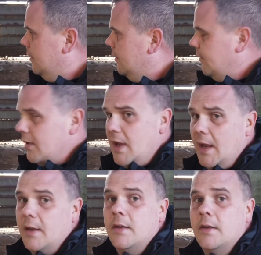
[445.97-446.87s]
So
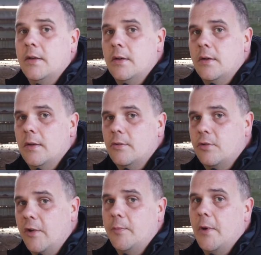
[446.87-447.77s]
yeah,
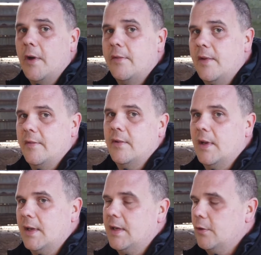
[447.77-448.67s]
trespass isn't
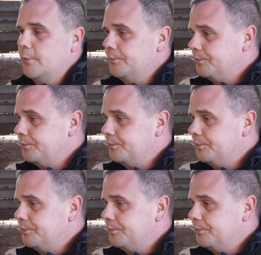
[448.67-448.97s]
illegal.